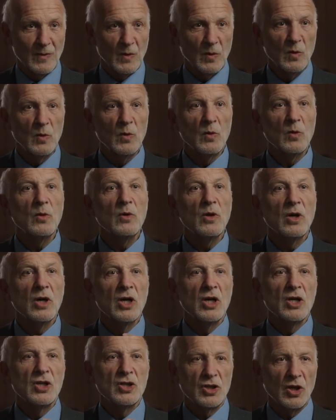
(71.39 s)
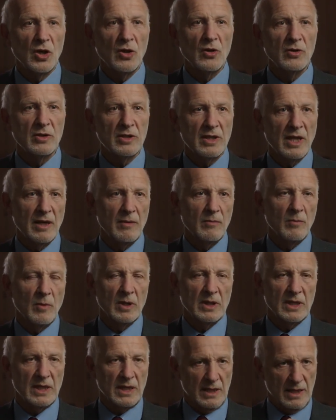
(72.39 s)
who shows them
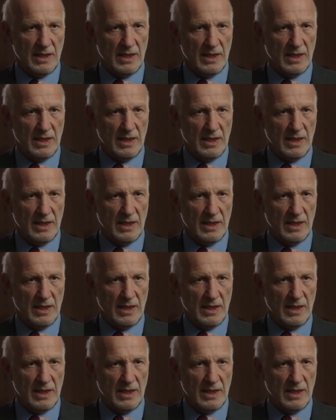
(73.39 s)
what